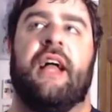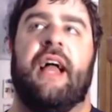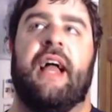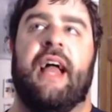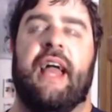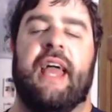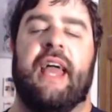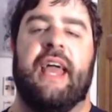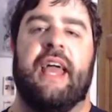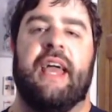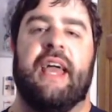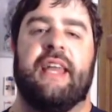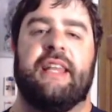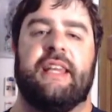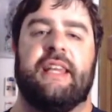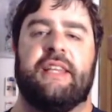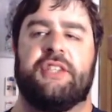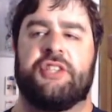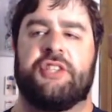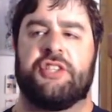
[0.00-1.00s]
and
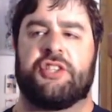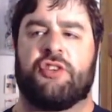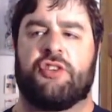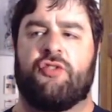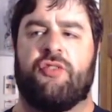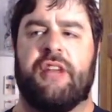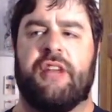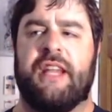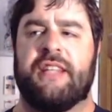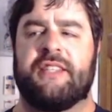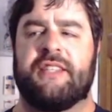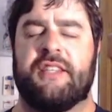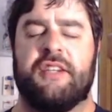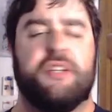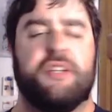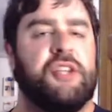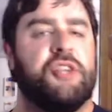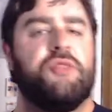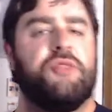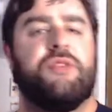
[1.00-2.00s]
it just creates a
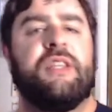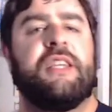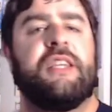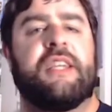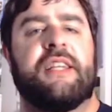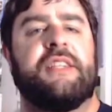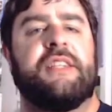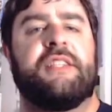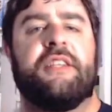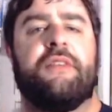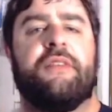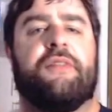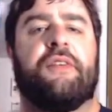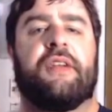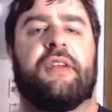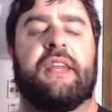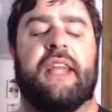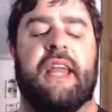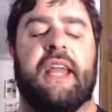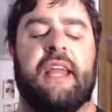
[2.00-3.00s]
unique and
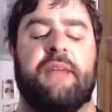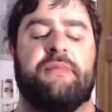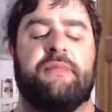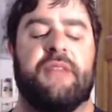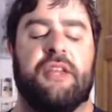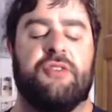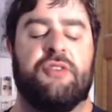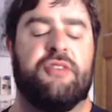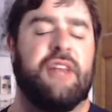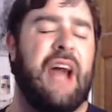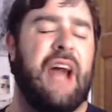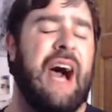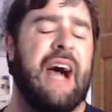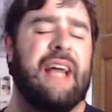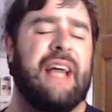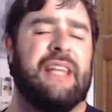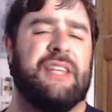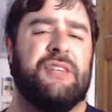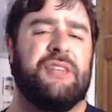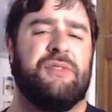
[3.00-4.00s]
different game that you're not
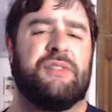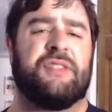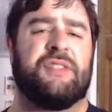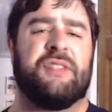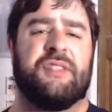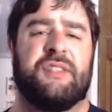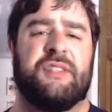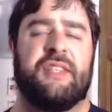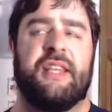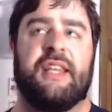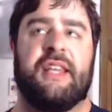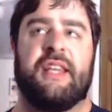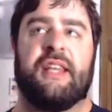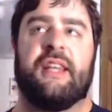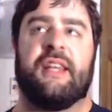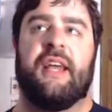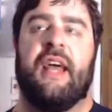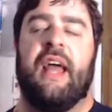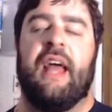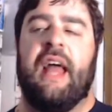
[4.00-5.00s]
used to seeing.
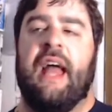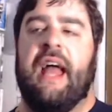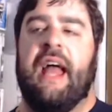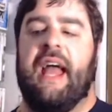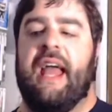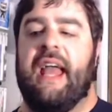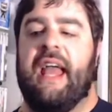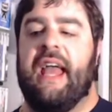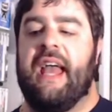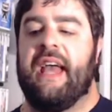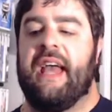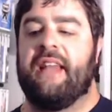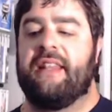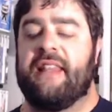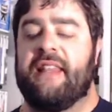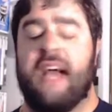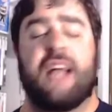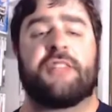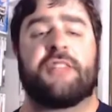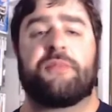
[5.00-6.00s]
And
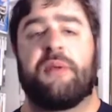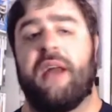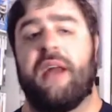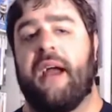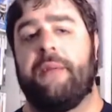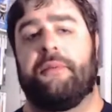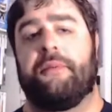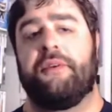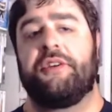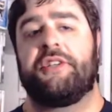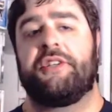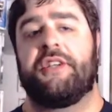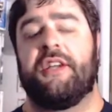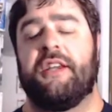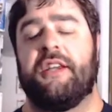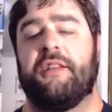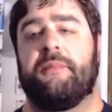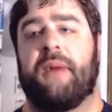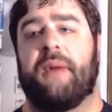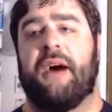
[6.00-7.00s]
that's what I
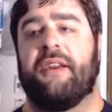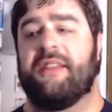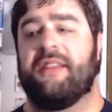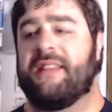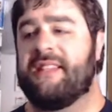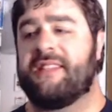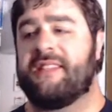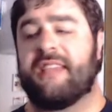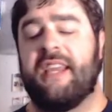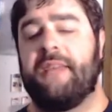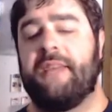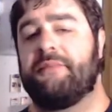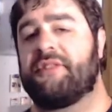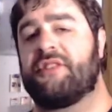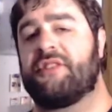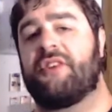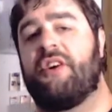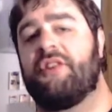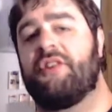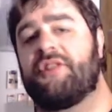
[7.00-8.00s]
appreciate about it. This game
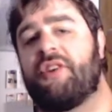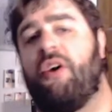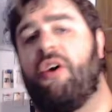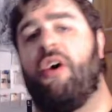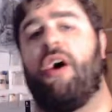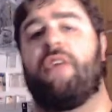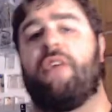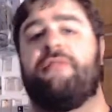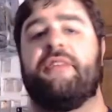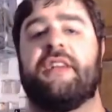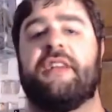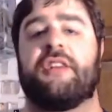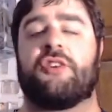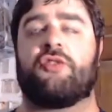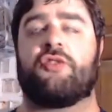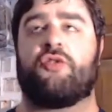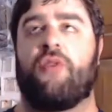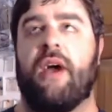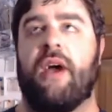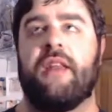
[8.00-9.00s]
starts off
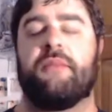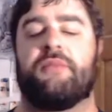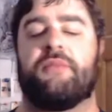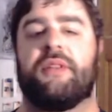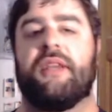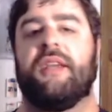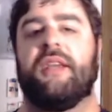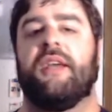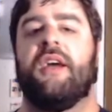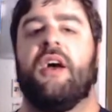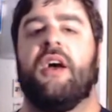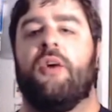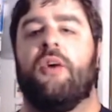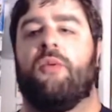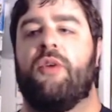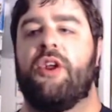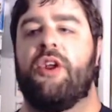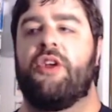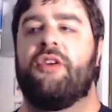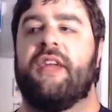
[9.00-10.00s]
incredibly
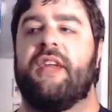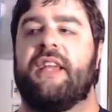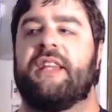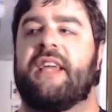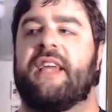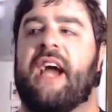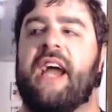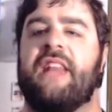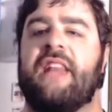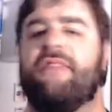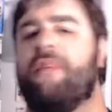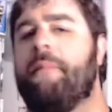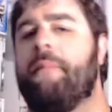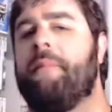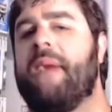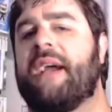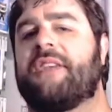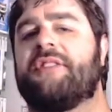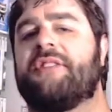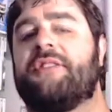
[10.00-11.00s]
where you're in kind of a
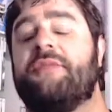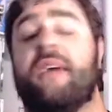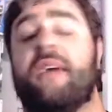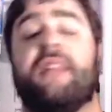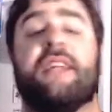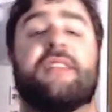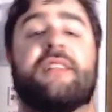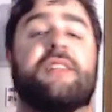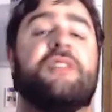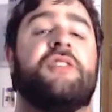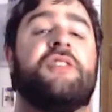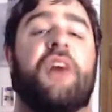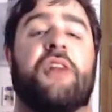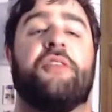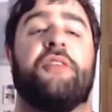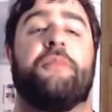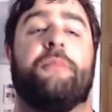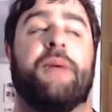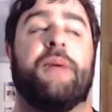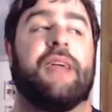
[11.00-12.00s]
mech suit, and that's
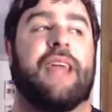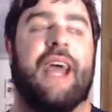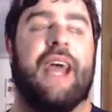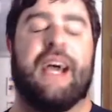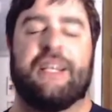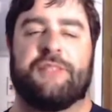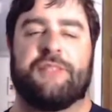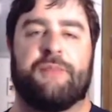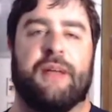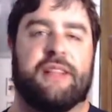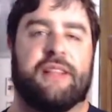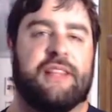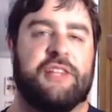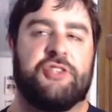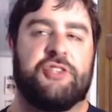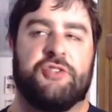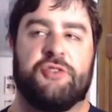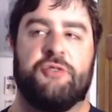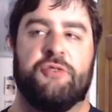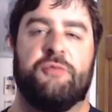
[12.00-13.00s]
another big aspect
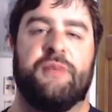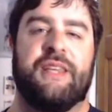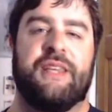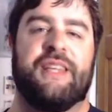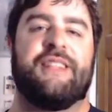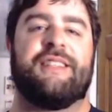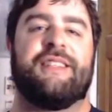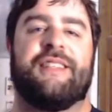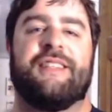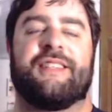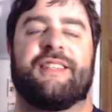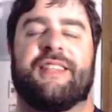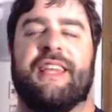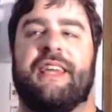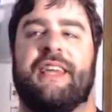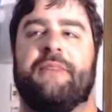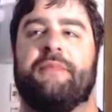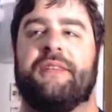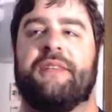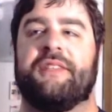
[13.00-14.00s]
that drew me into this
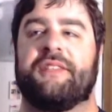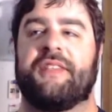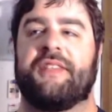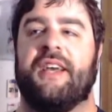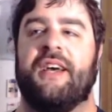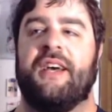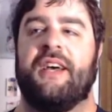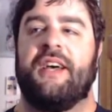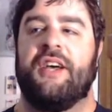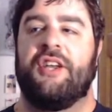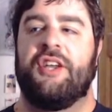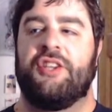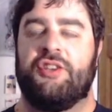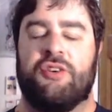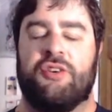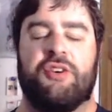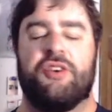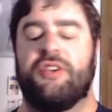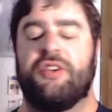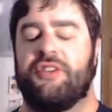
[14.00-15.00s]
game is
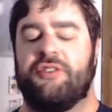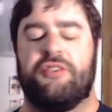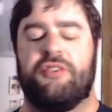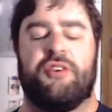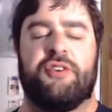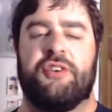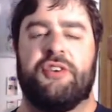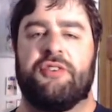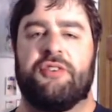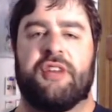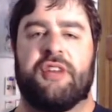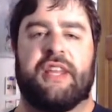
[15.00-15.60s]
you're a